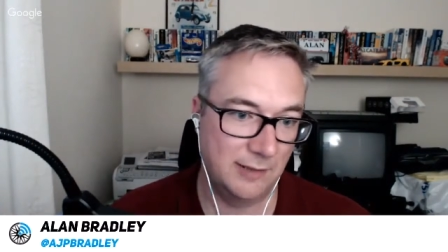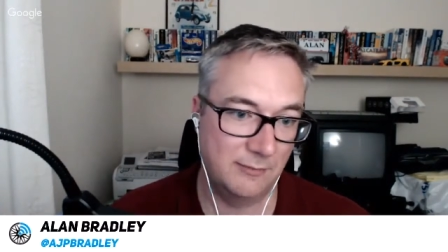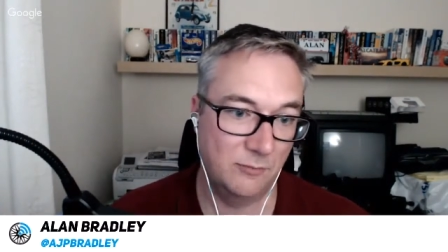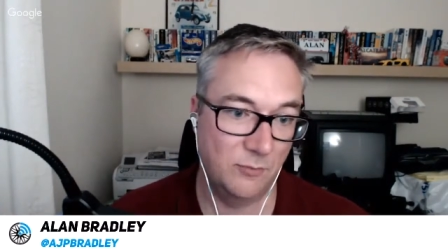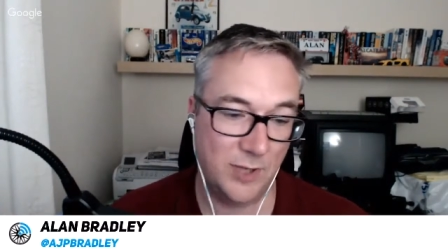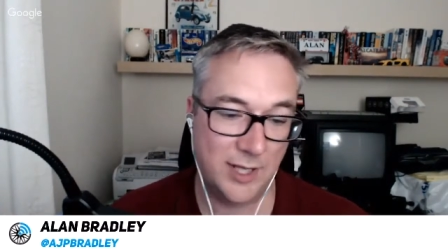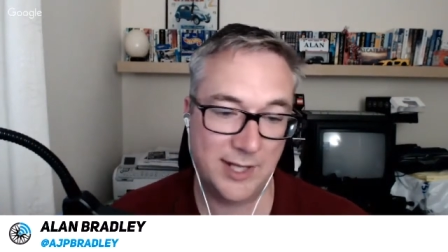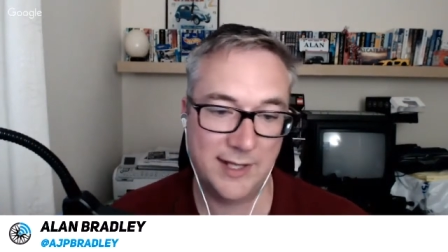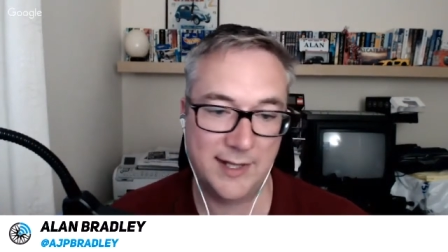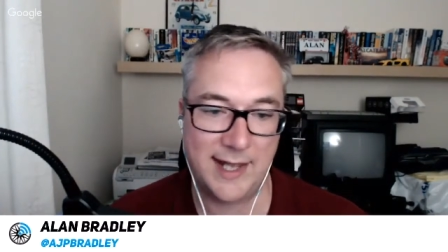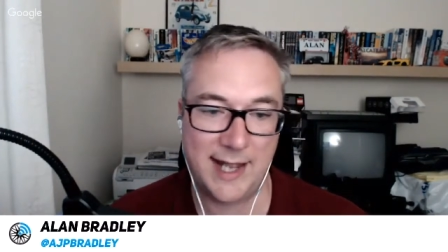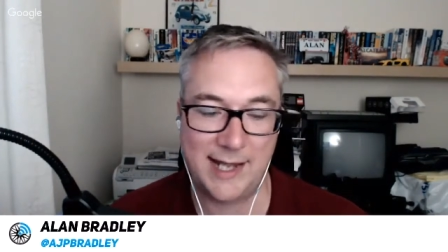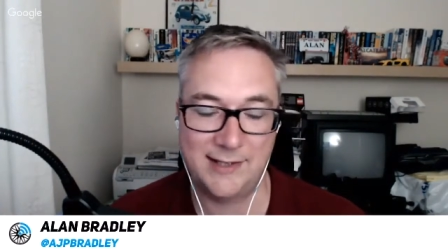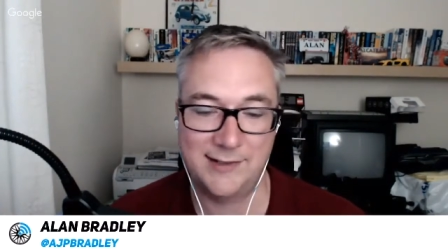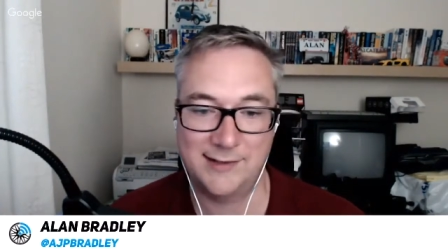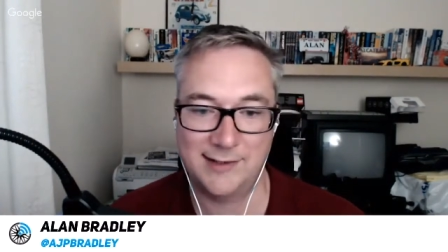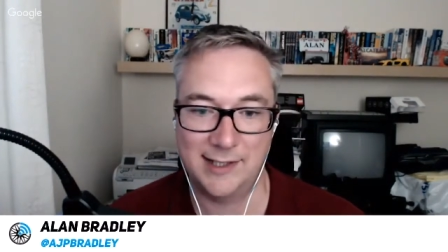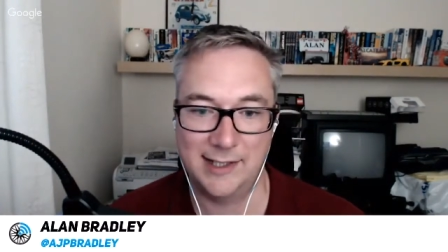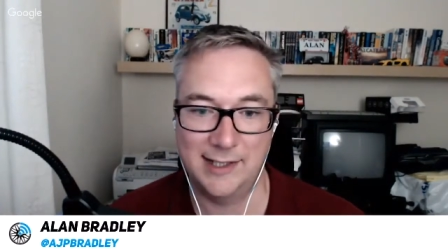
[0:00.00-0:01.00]
Whether
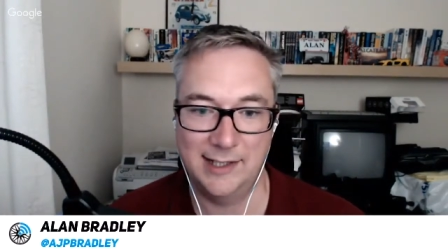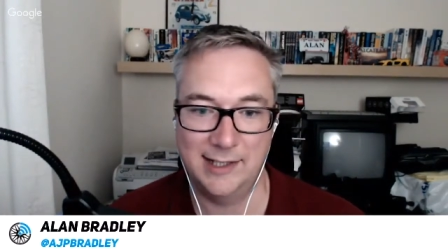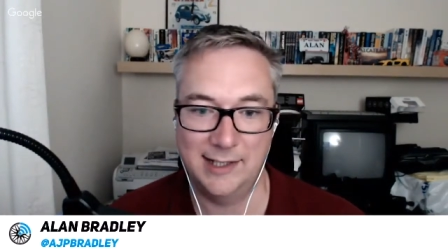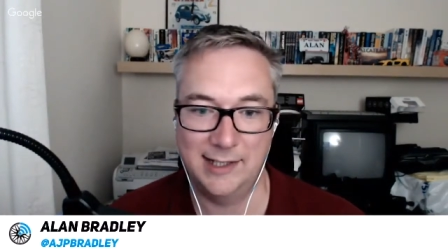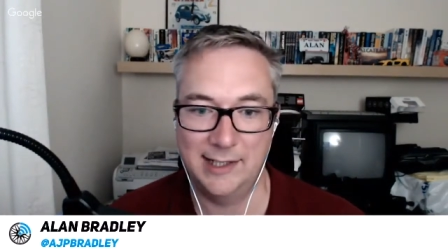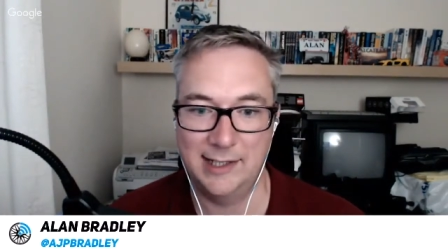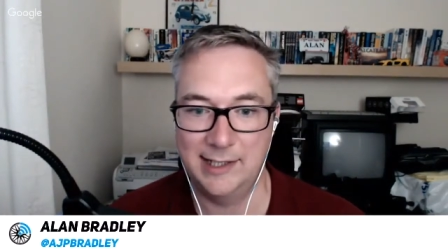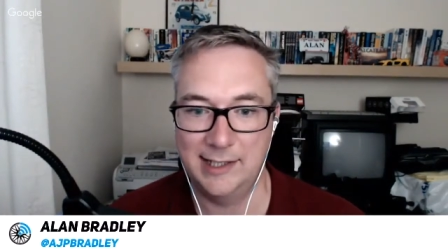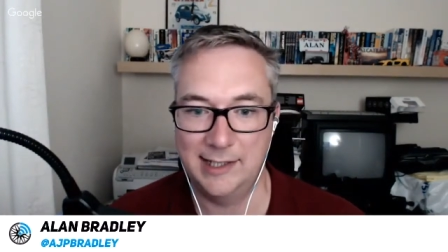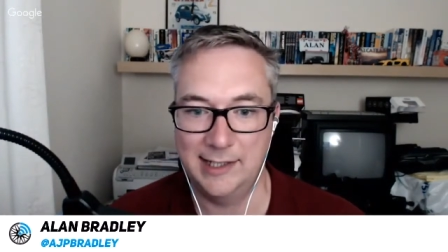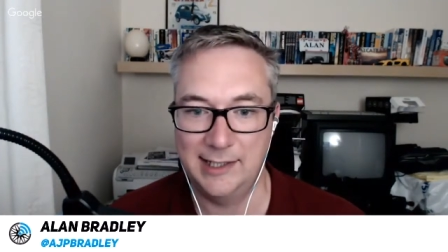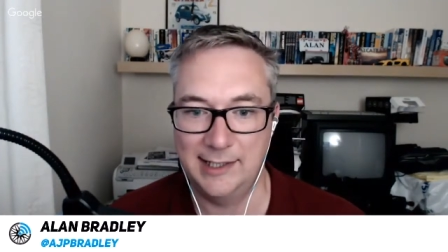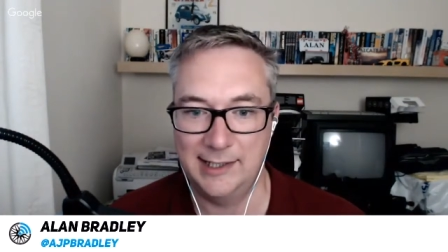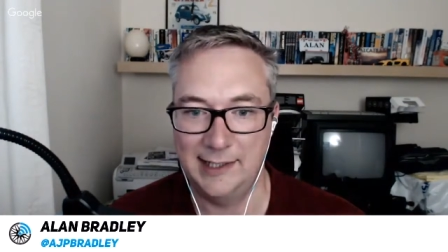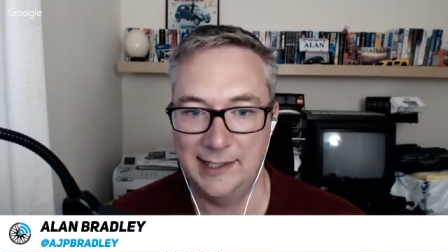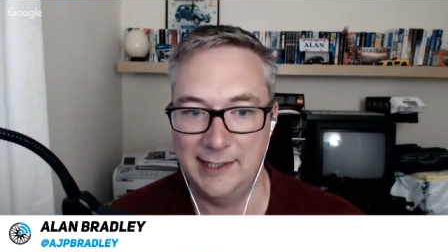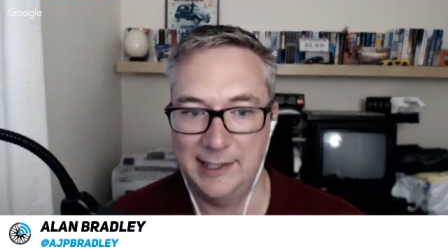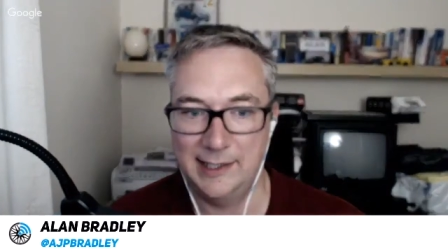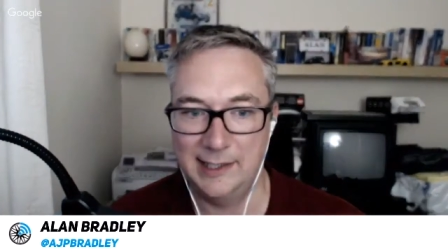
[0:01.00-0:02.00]
that's
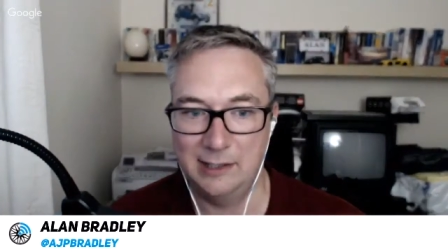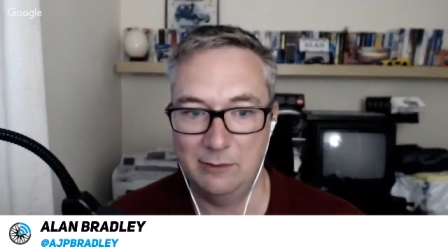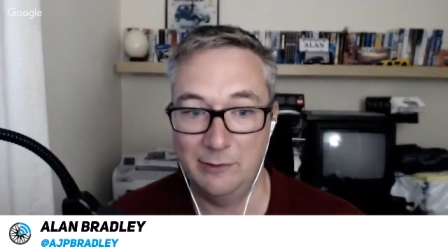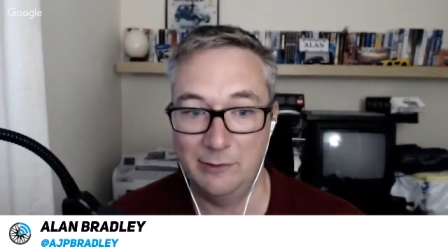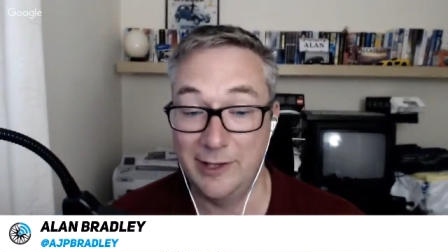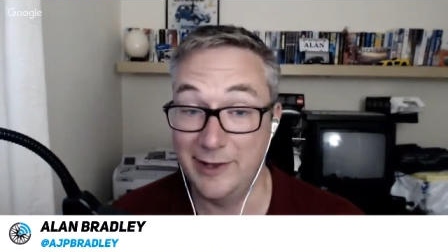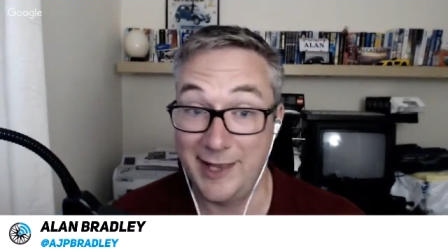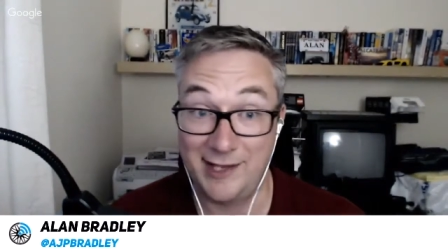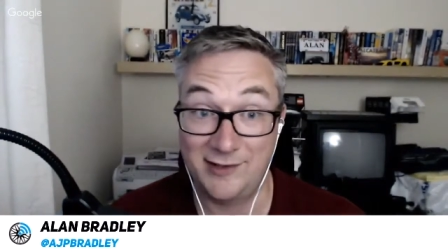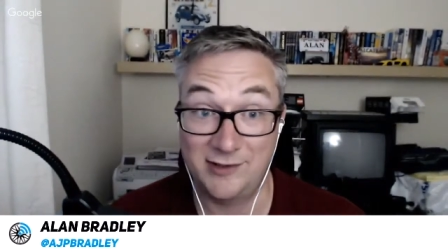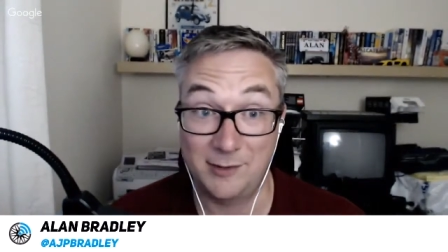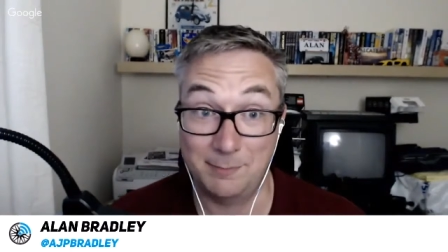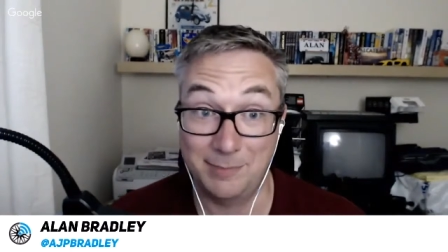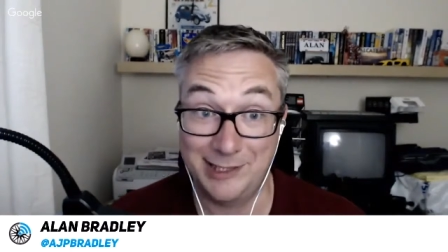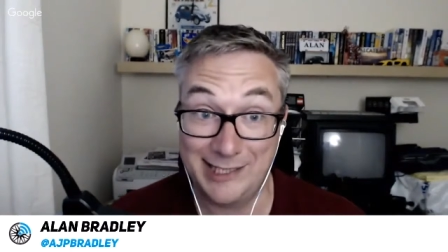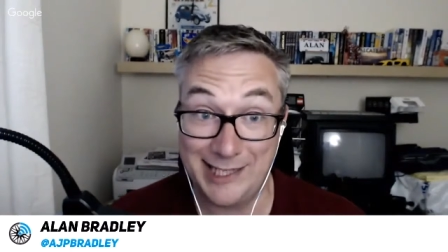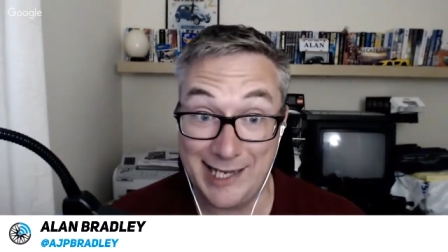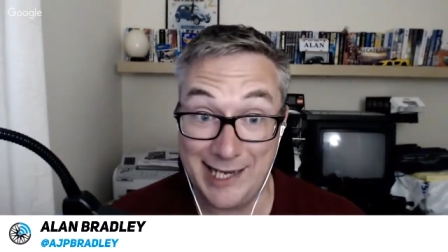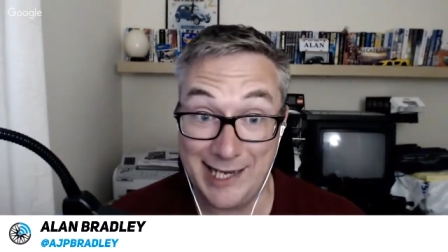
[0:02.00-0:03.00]
a
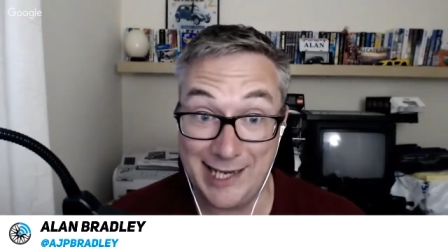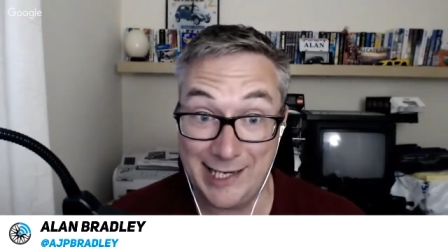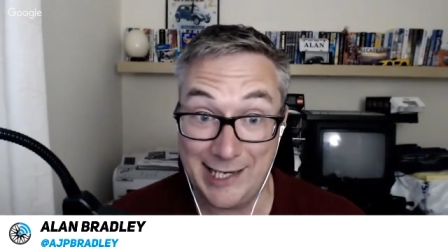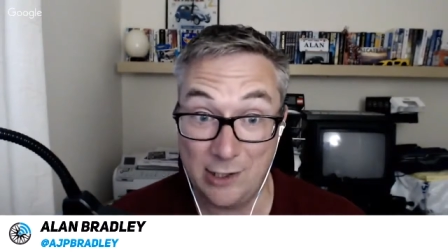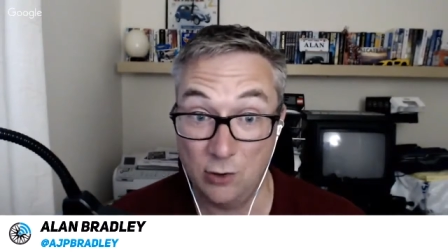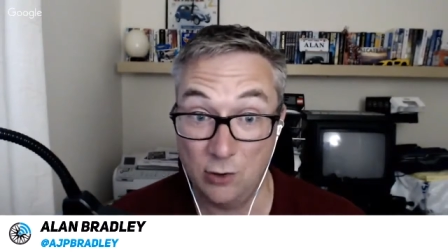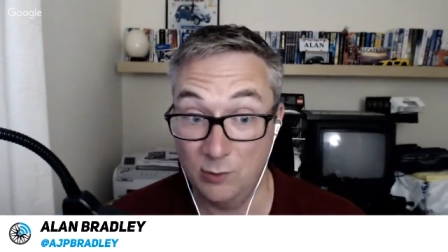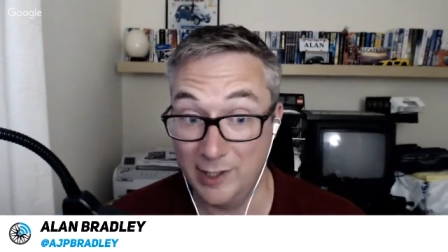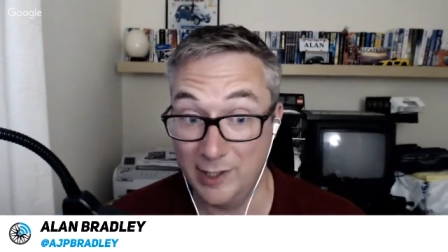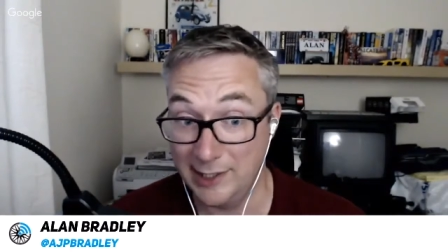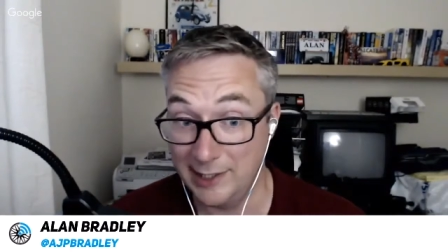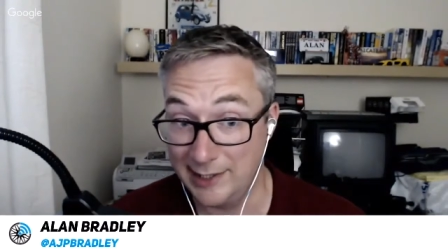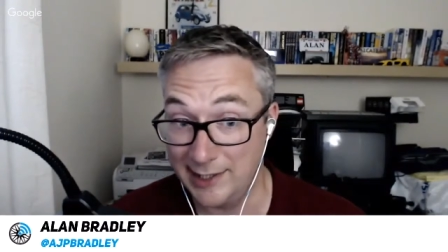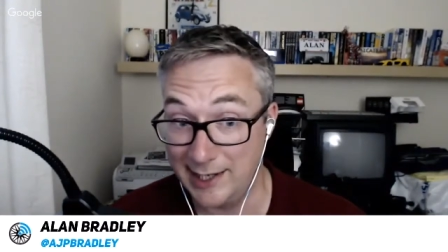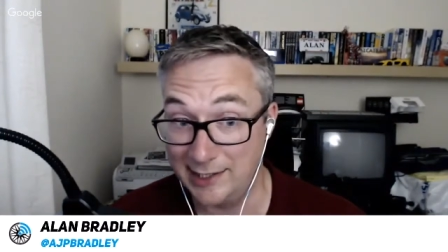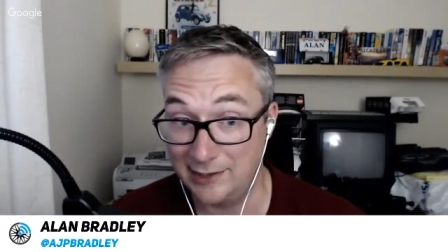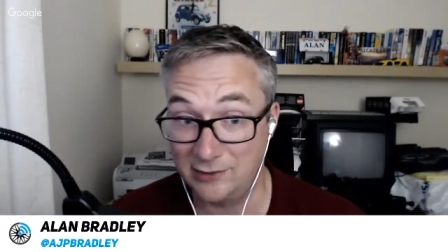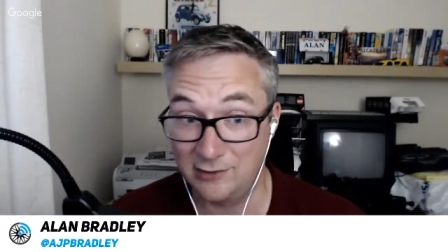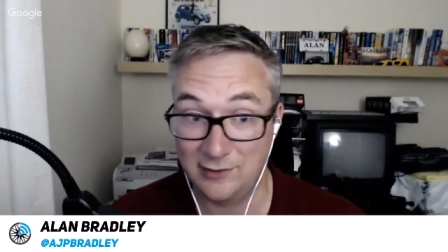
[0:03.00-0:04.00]
play or whether
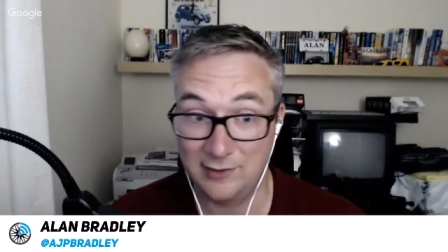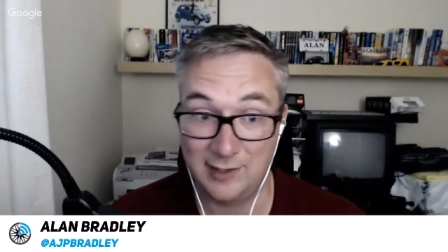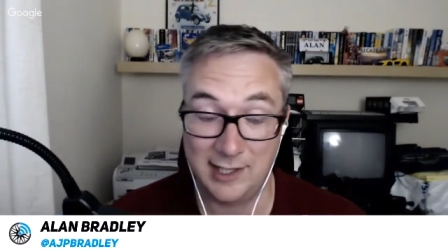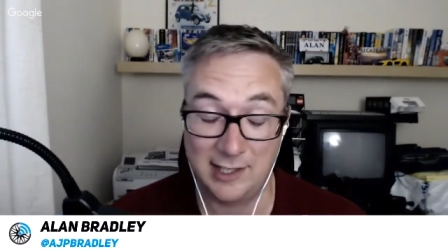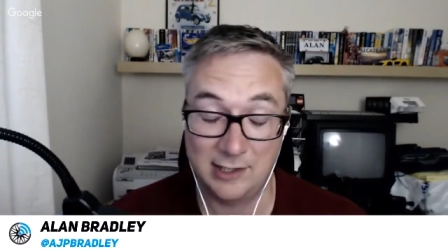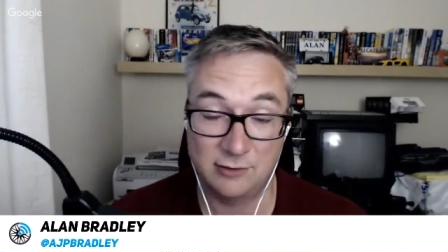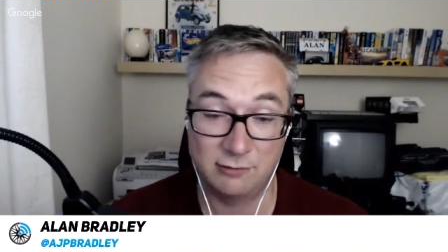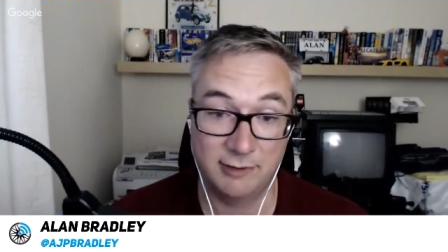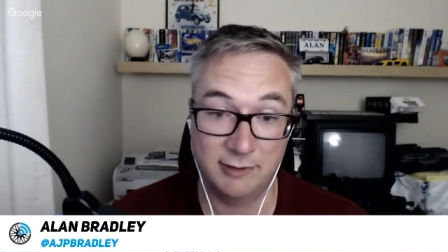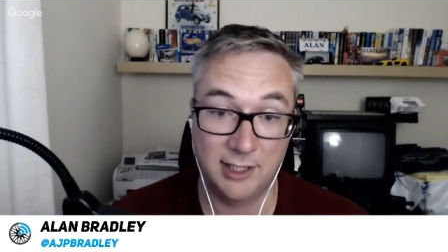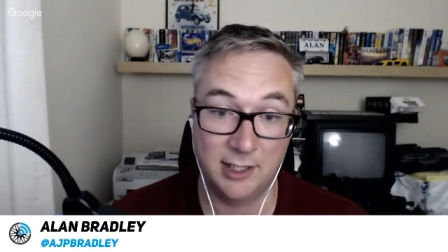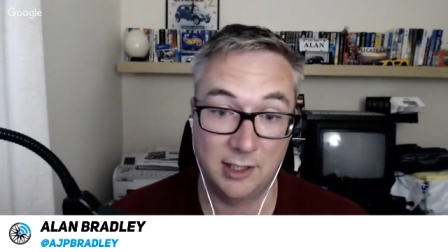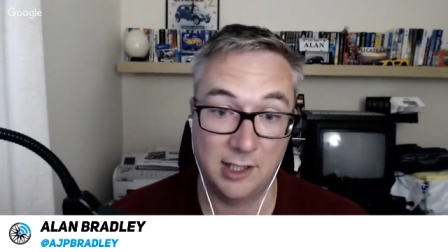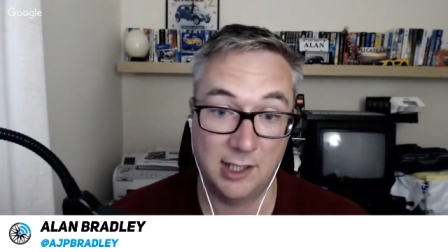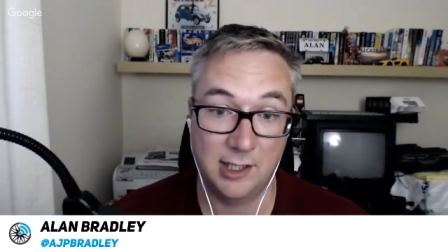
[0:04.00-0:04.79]
that's real,